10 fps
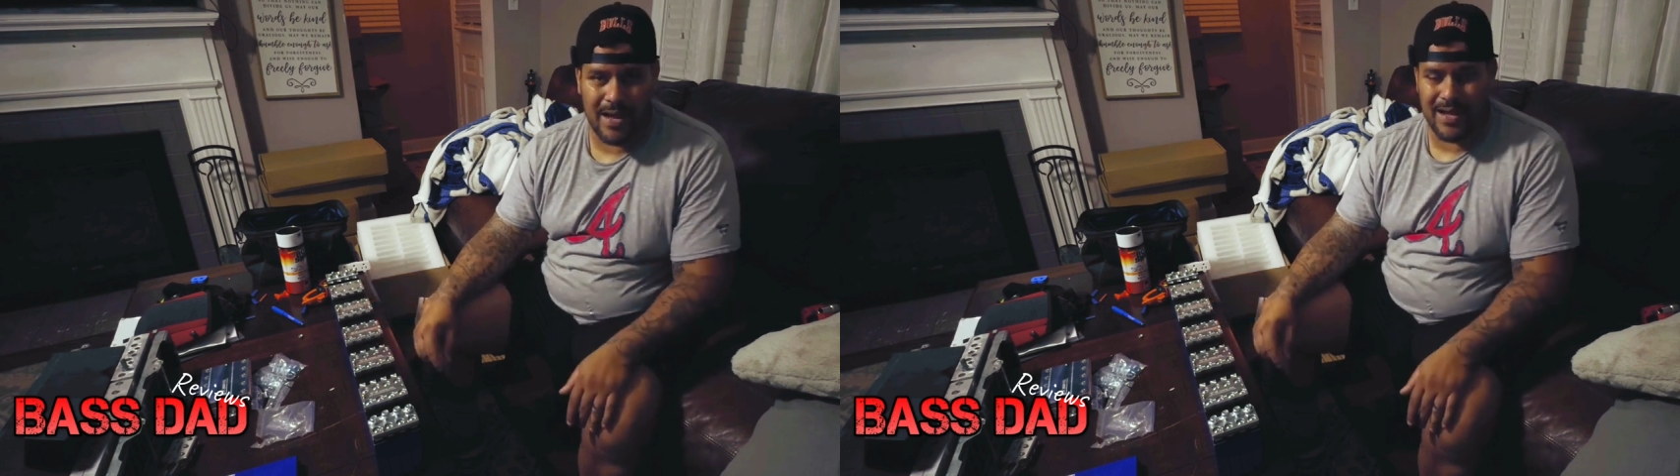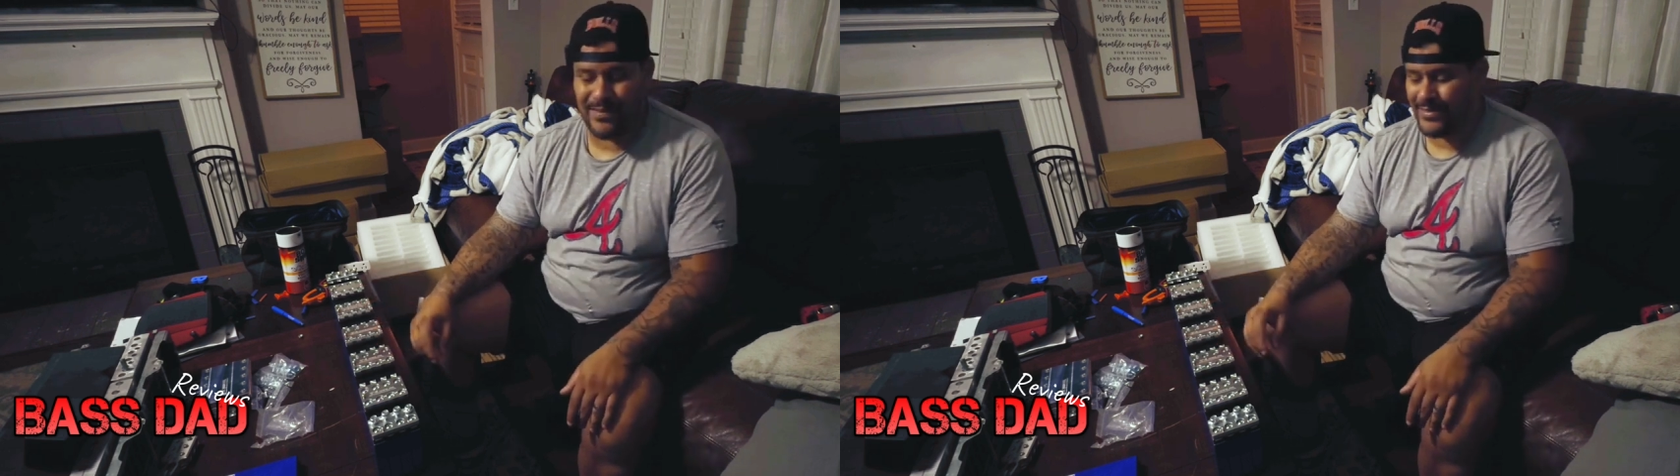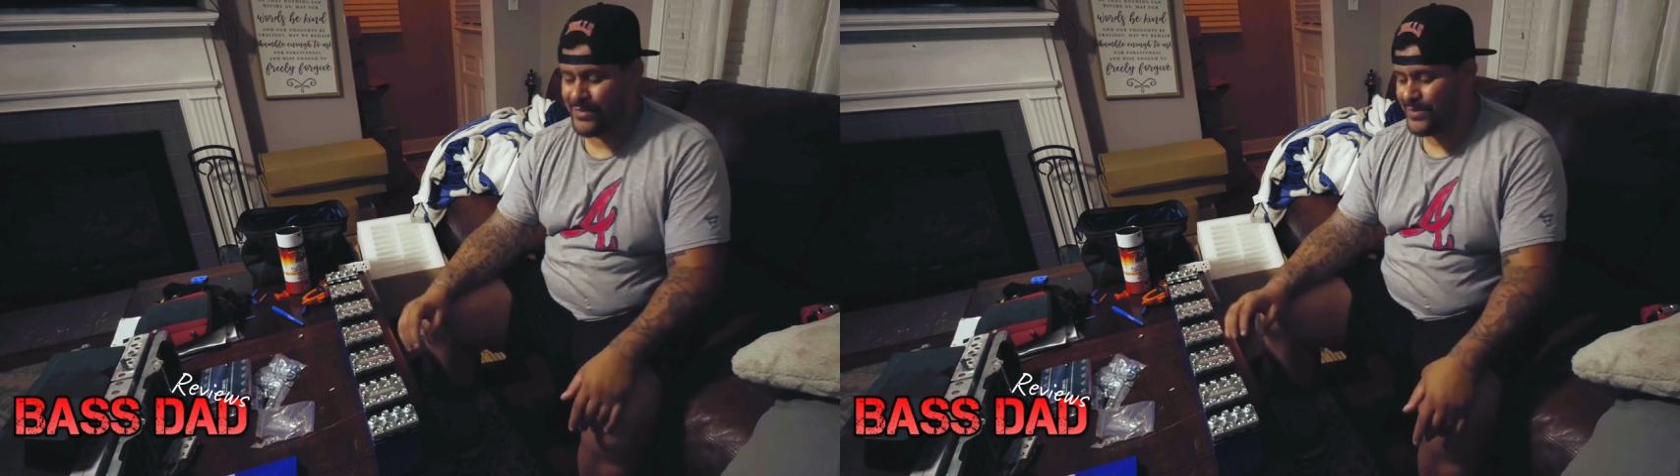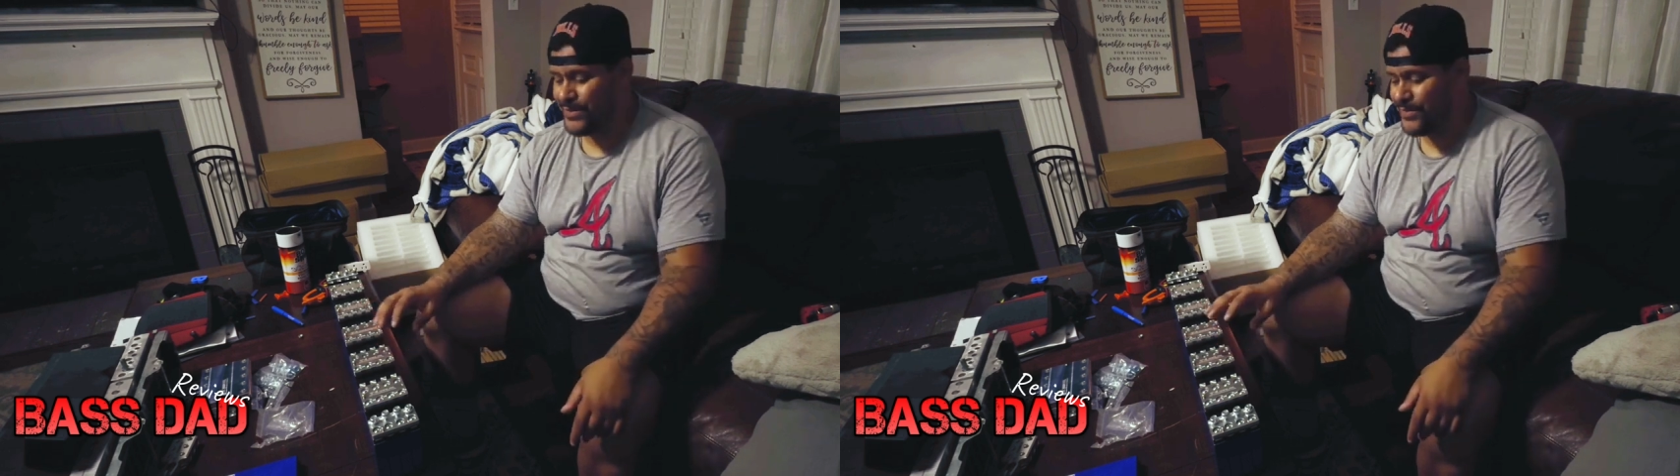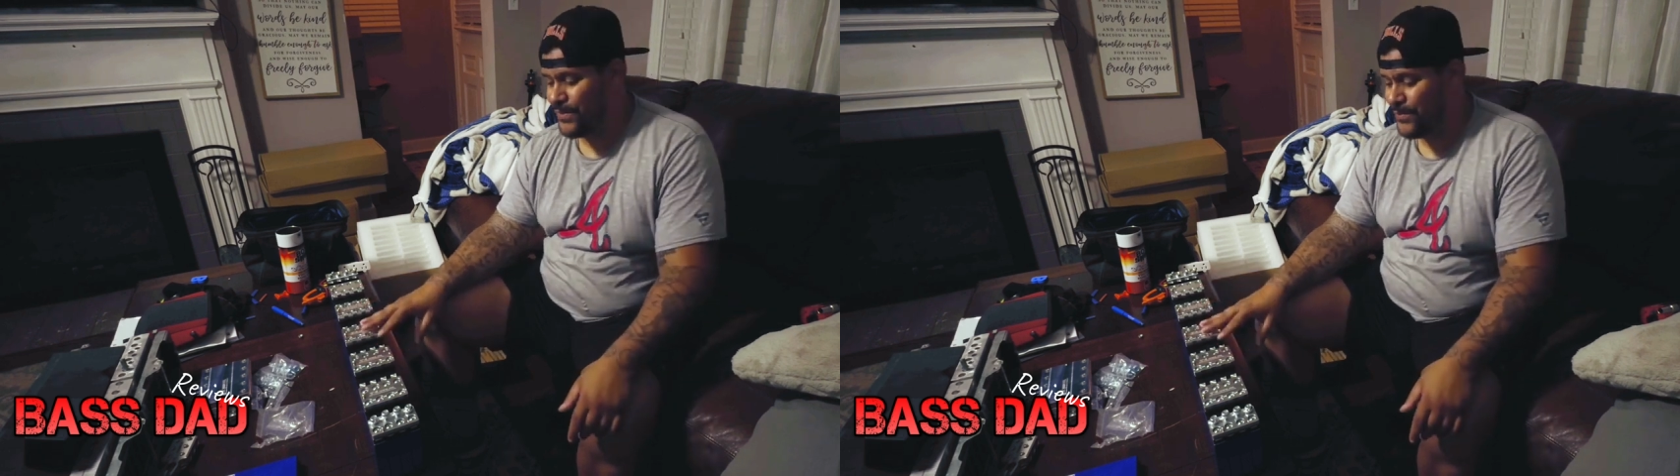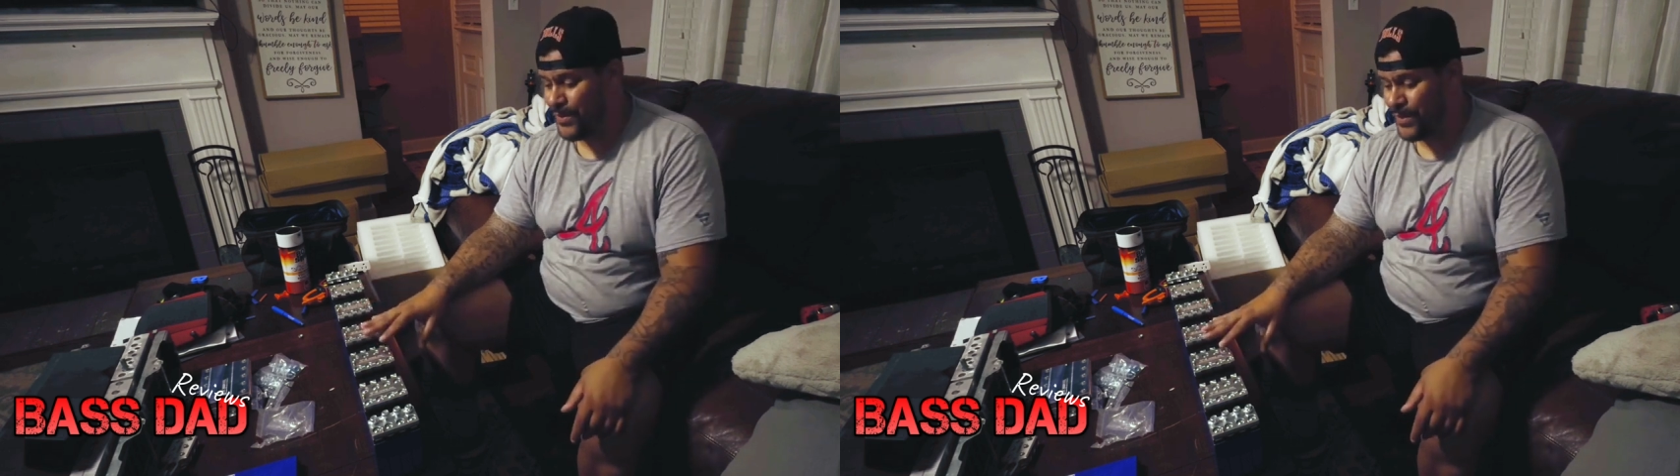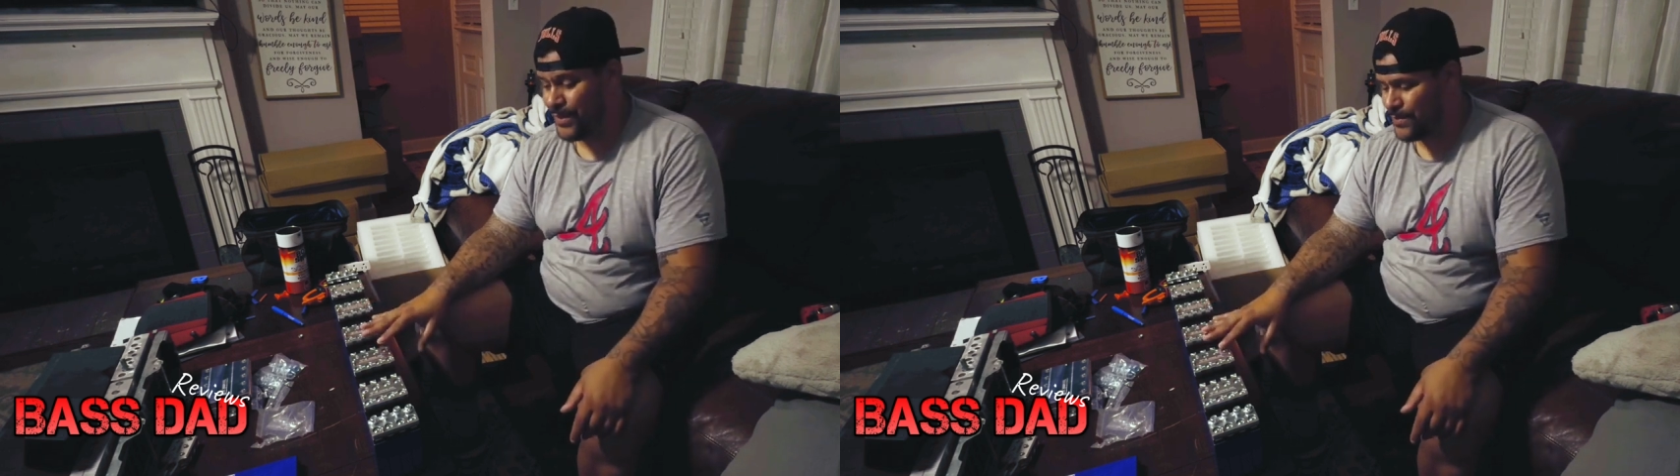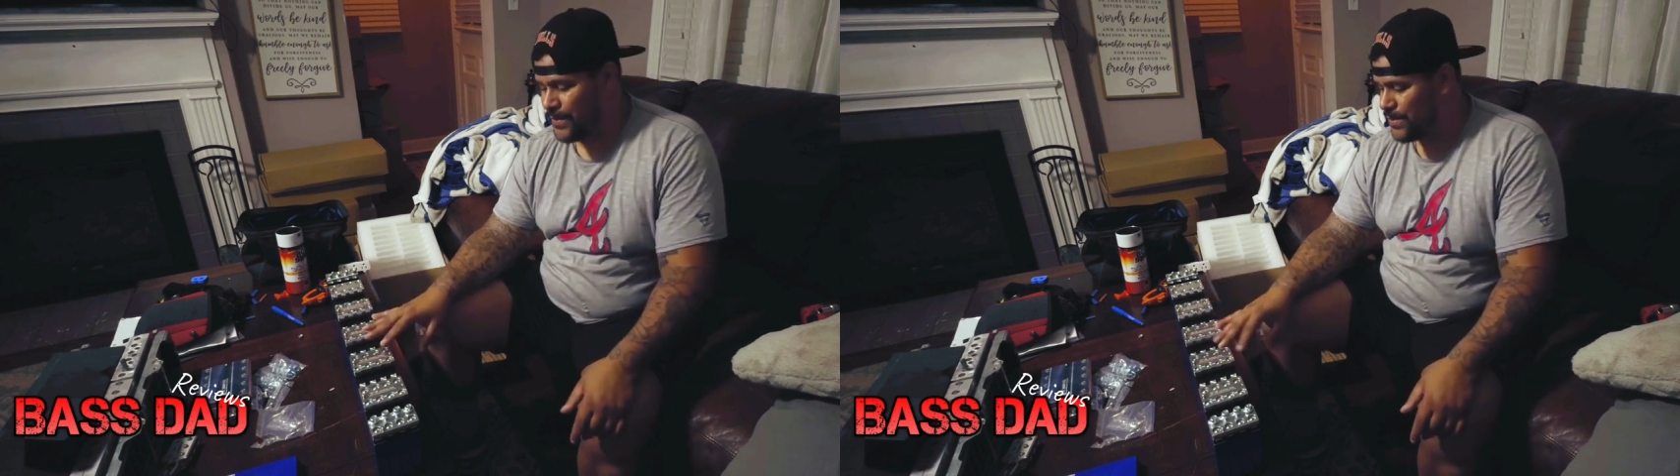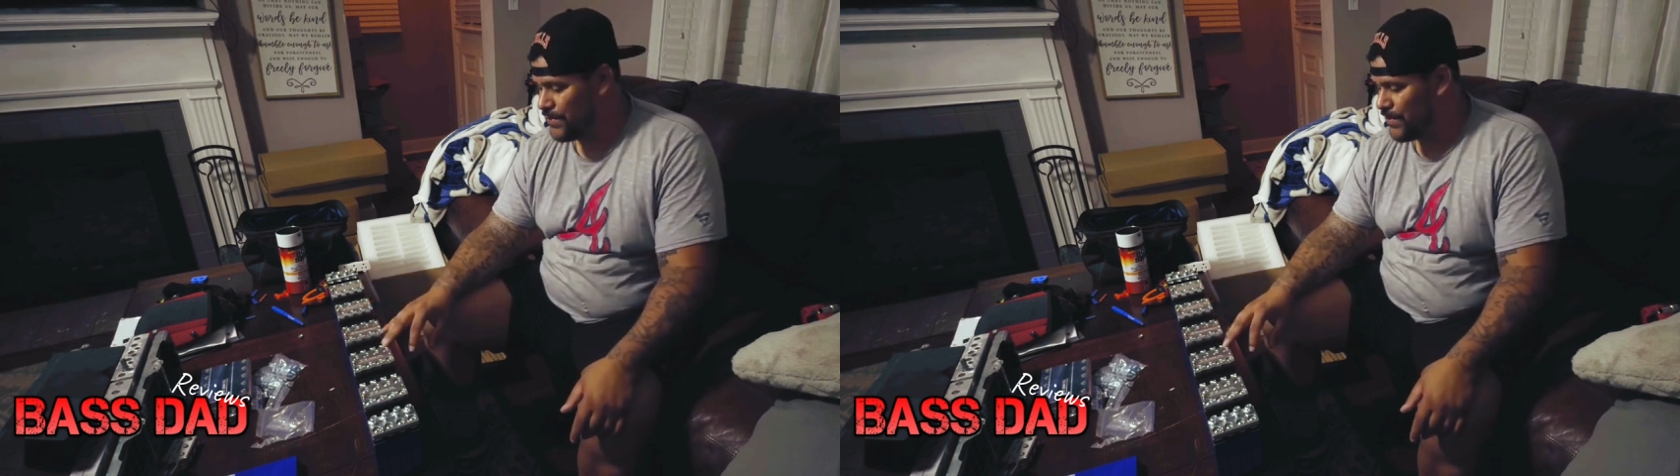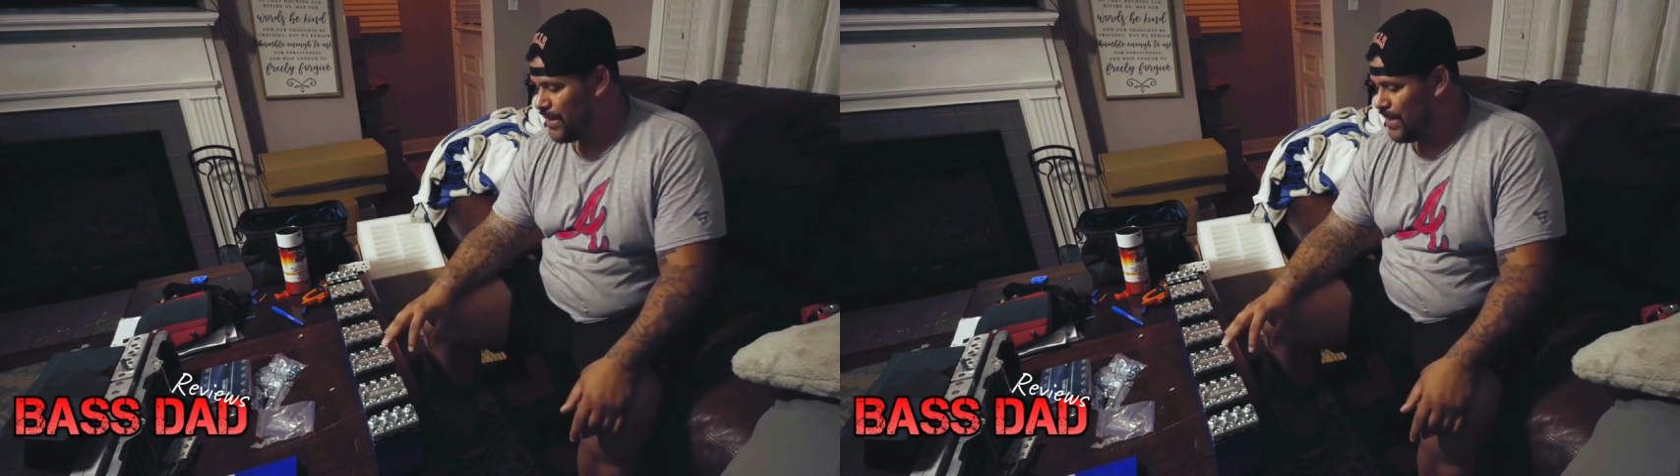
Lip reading: batteries too. They're very expensive.